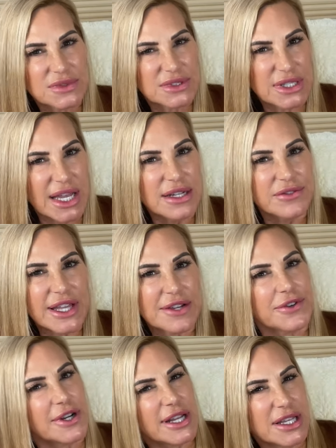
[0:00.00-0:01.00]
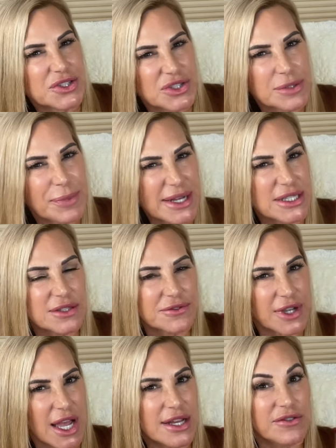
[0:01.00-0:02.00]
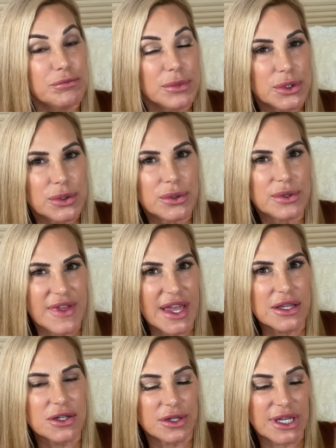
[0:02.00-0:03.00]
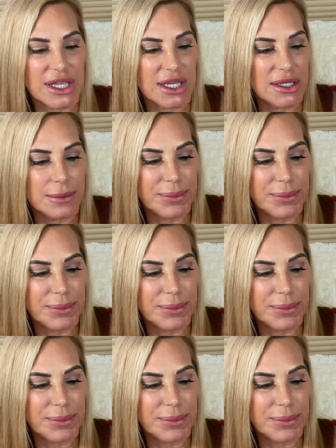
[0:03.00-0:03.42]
It's kind of like for an introspective kind of mood that you're in,